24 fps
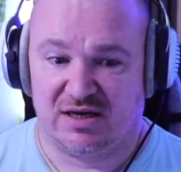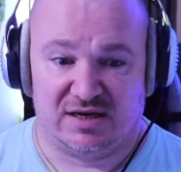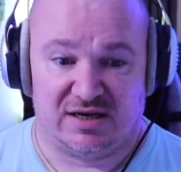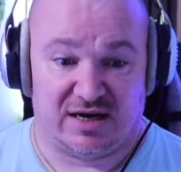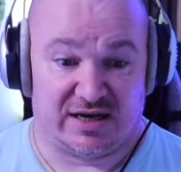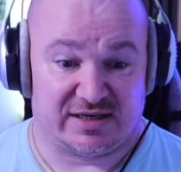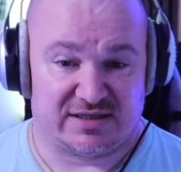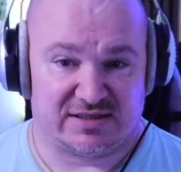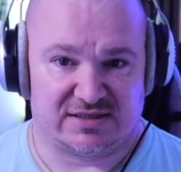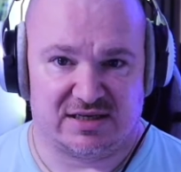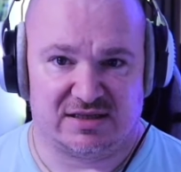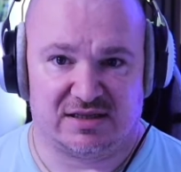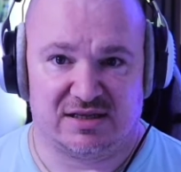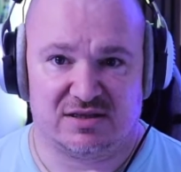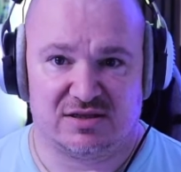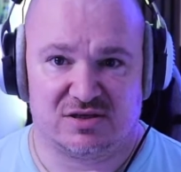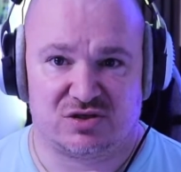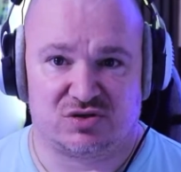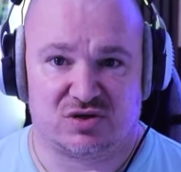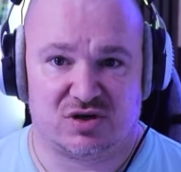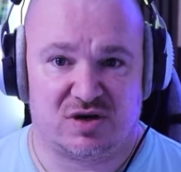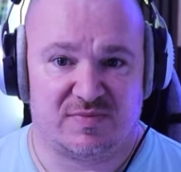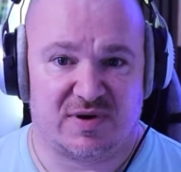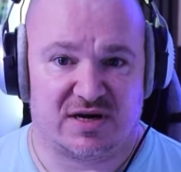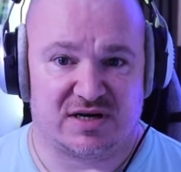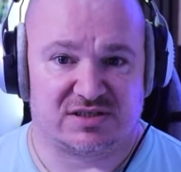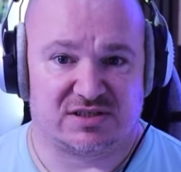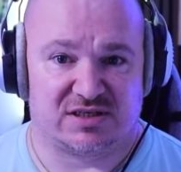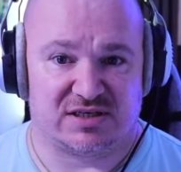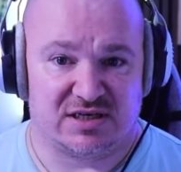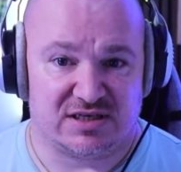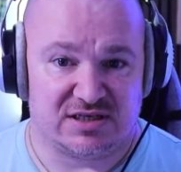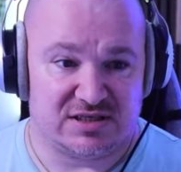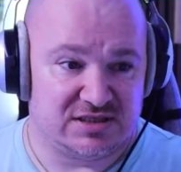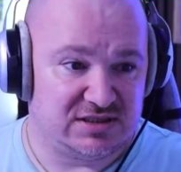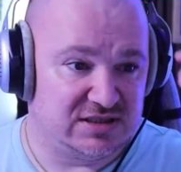like I said, that the stream
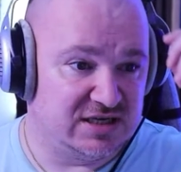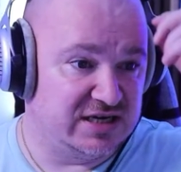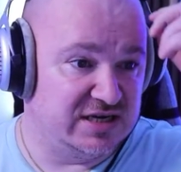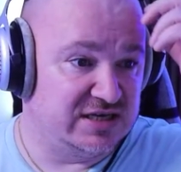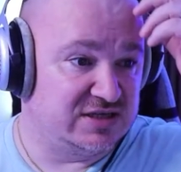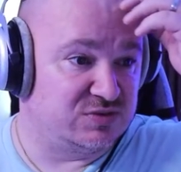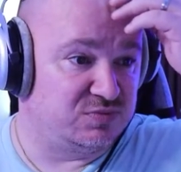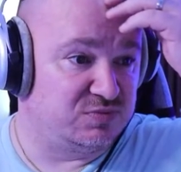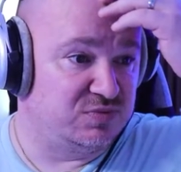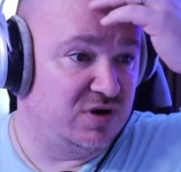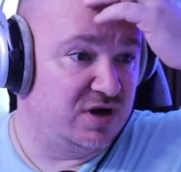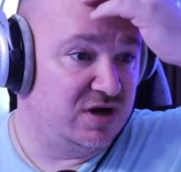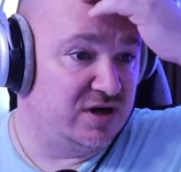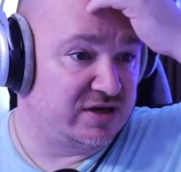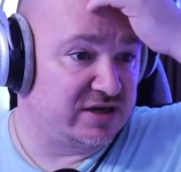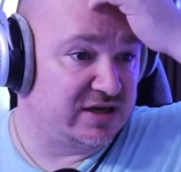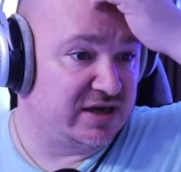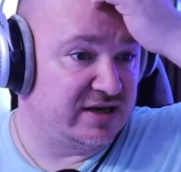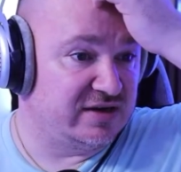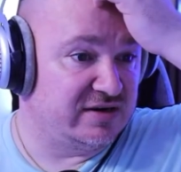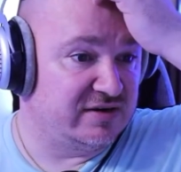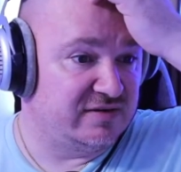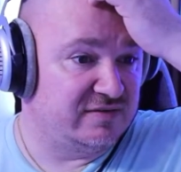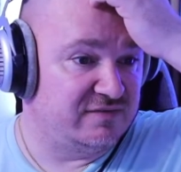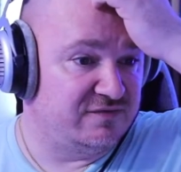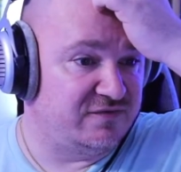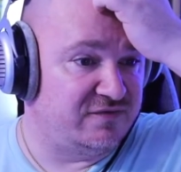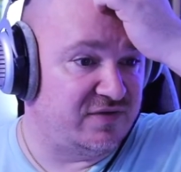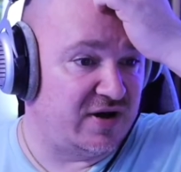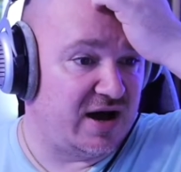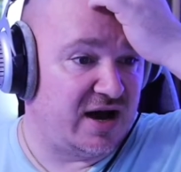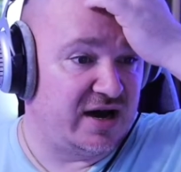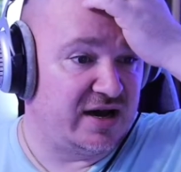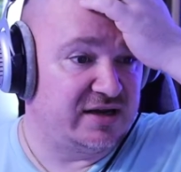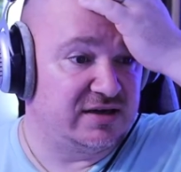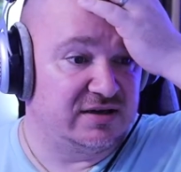actually is working
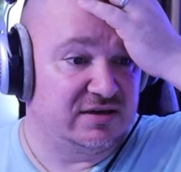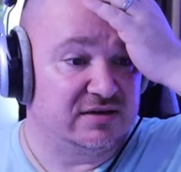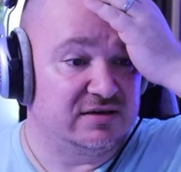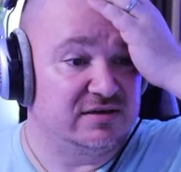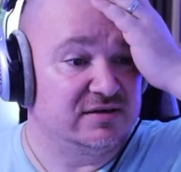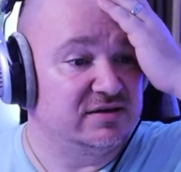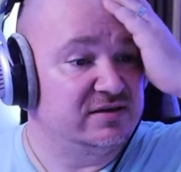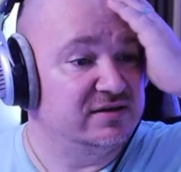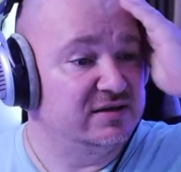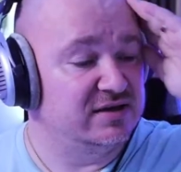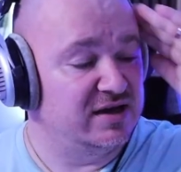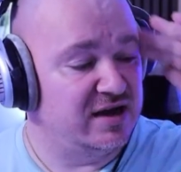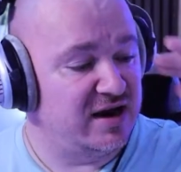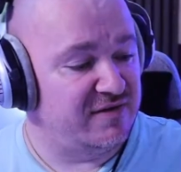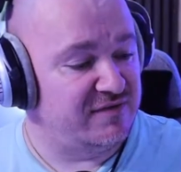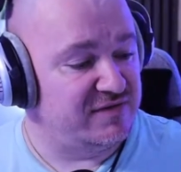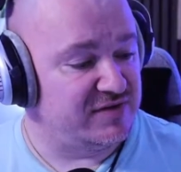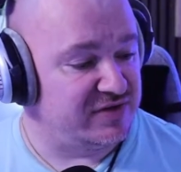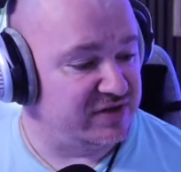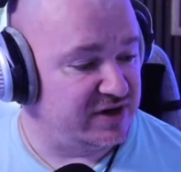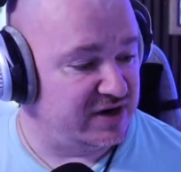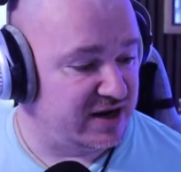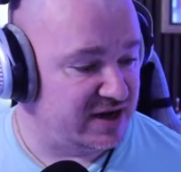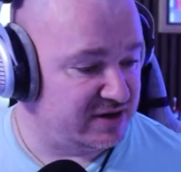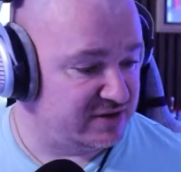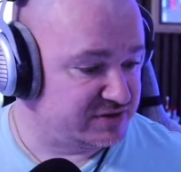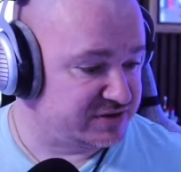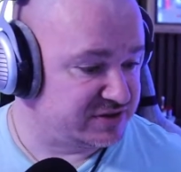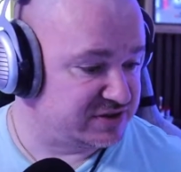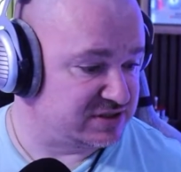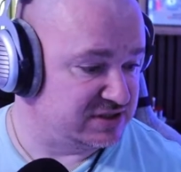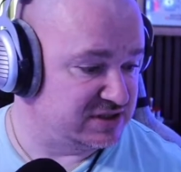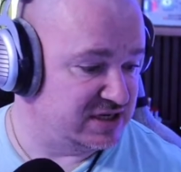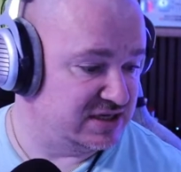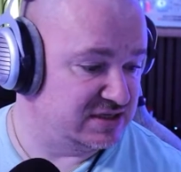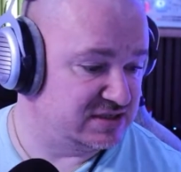fine and everything
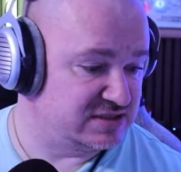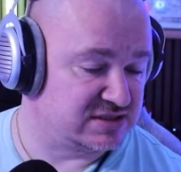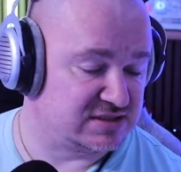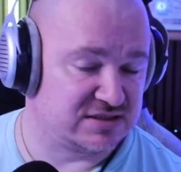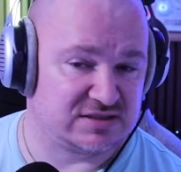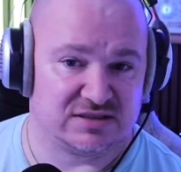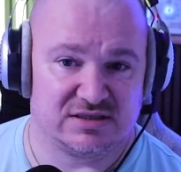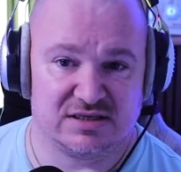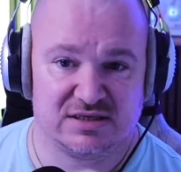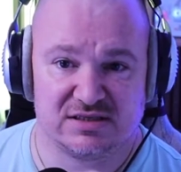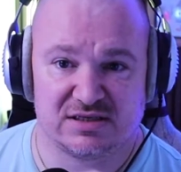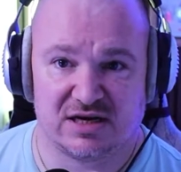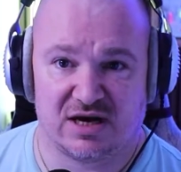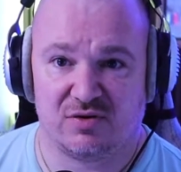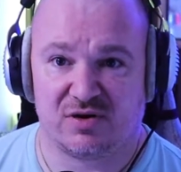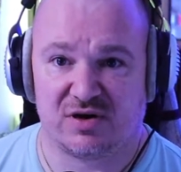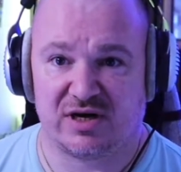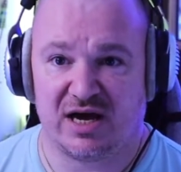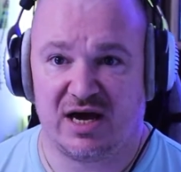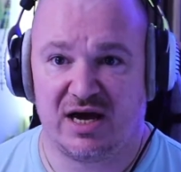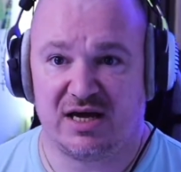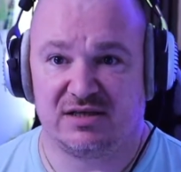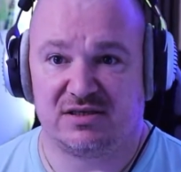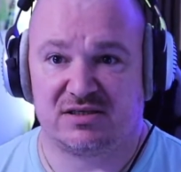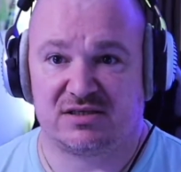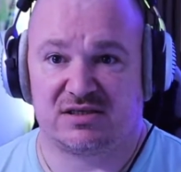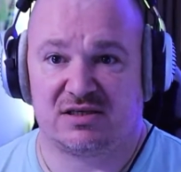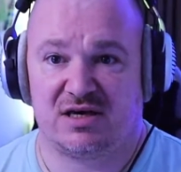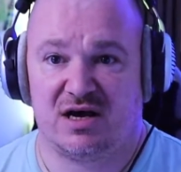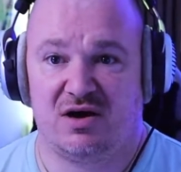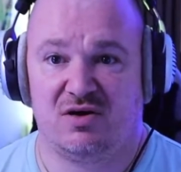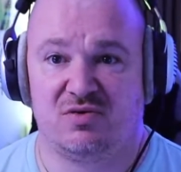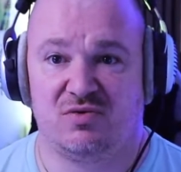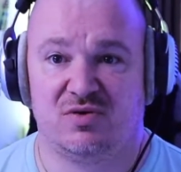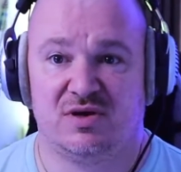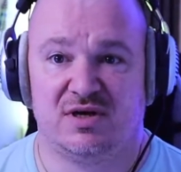else is okay.
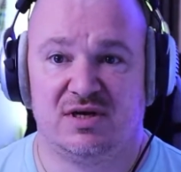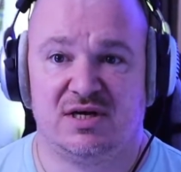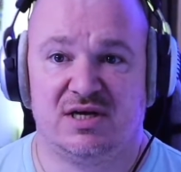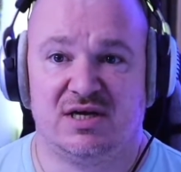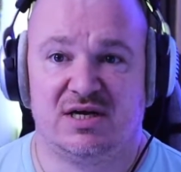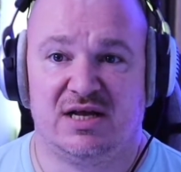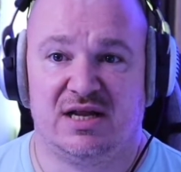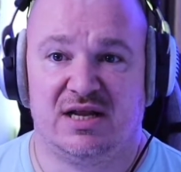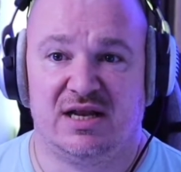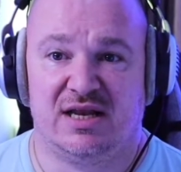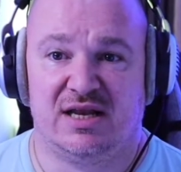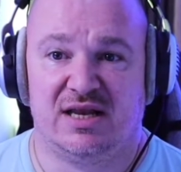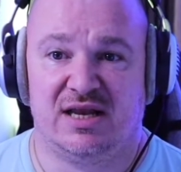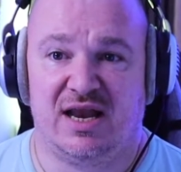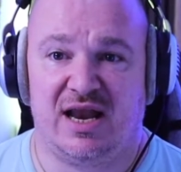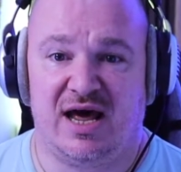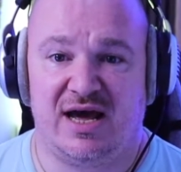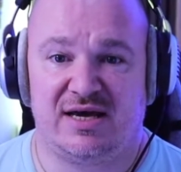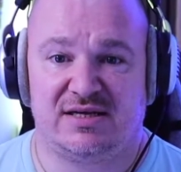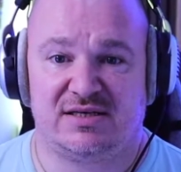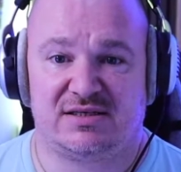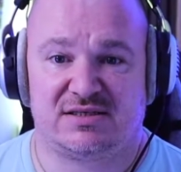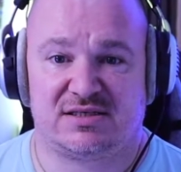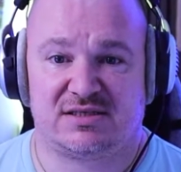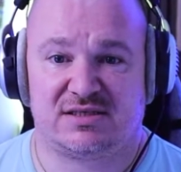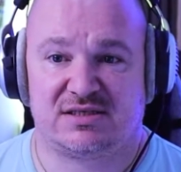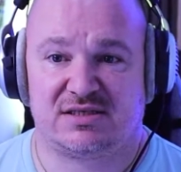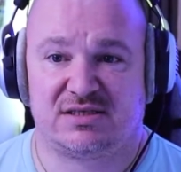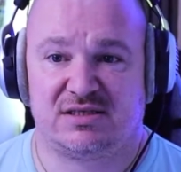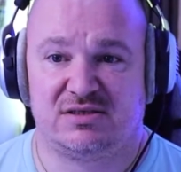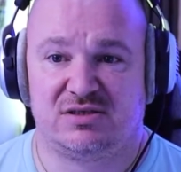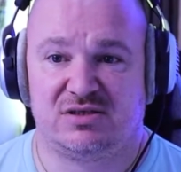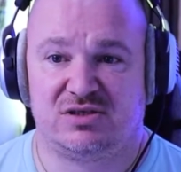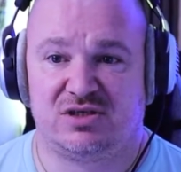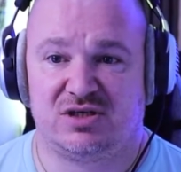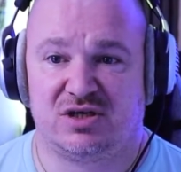So
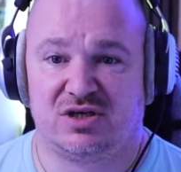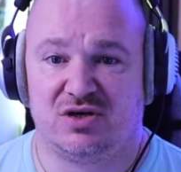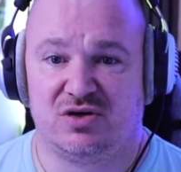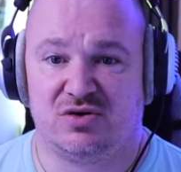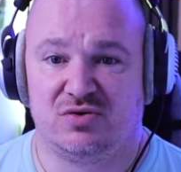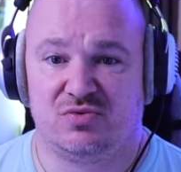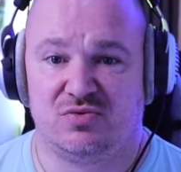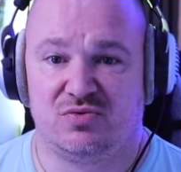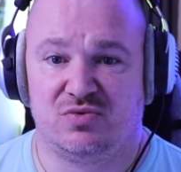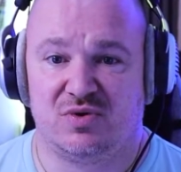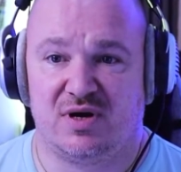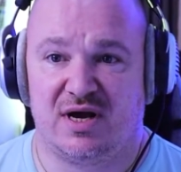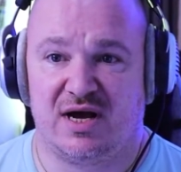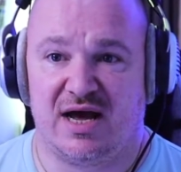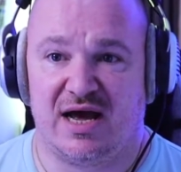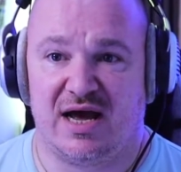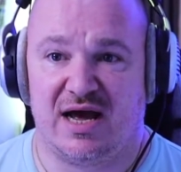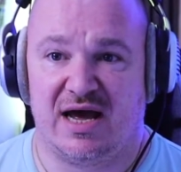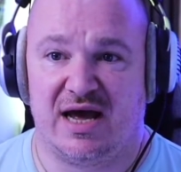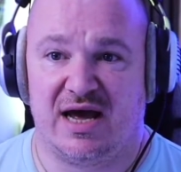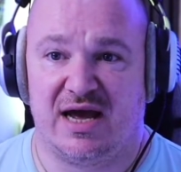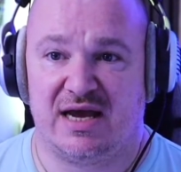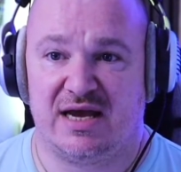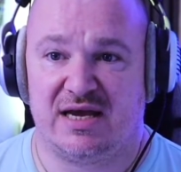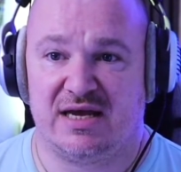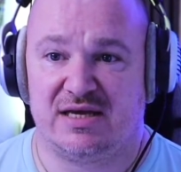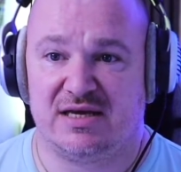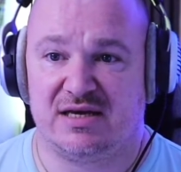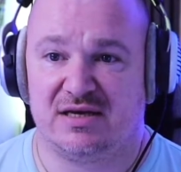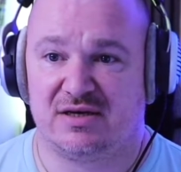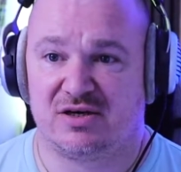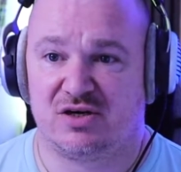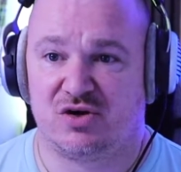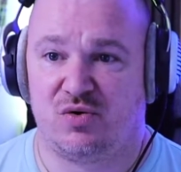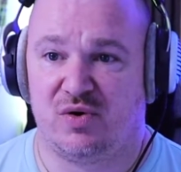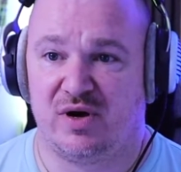let's do a
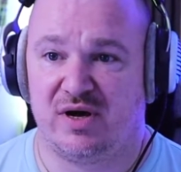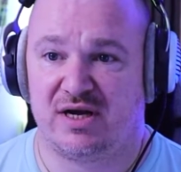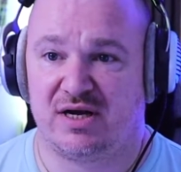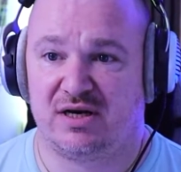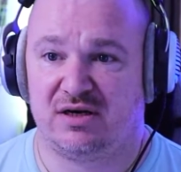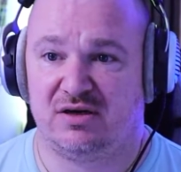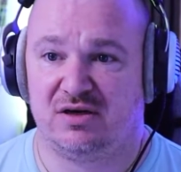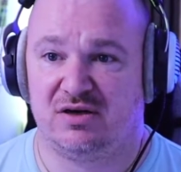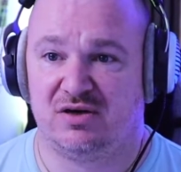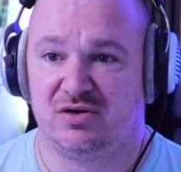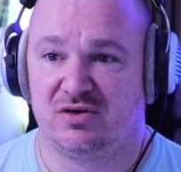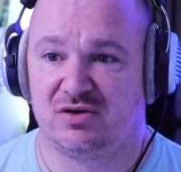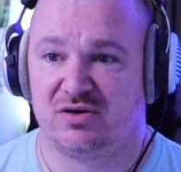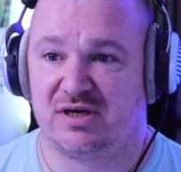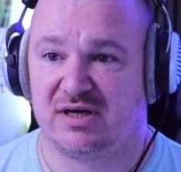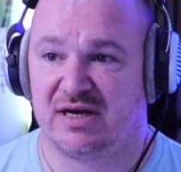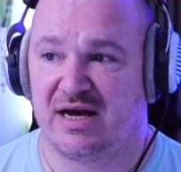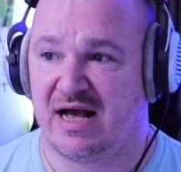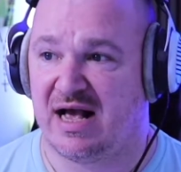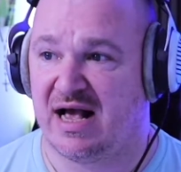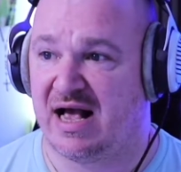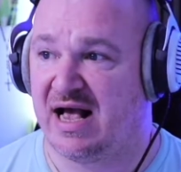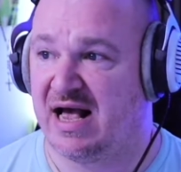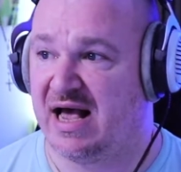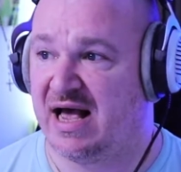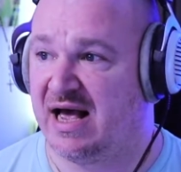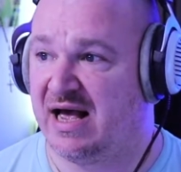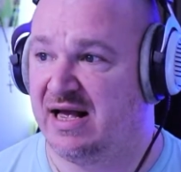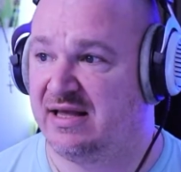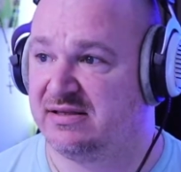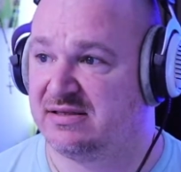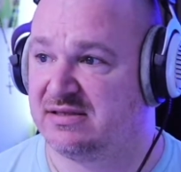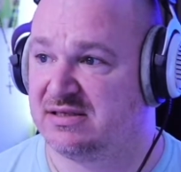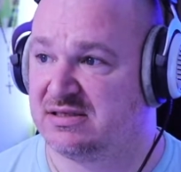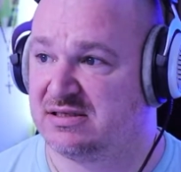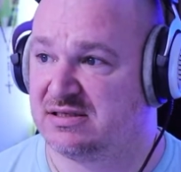quick look
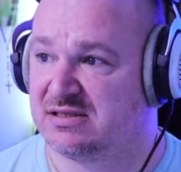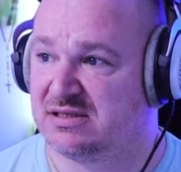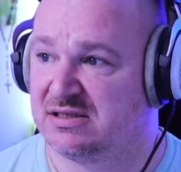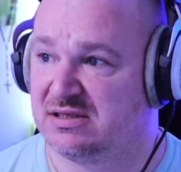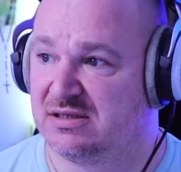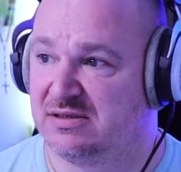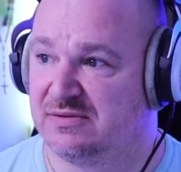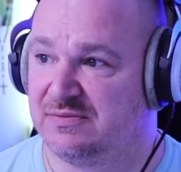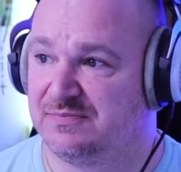at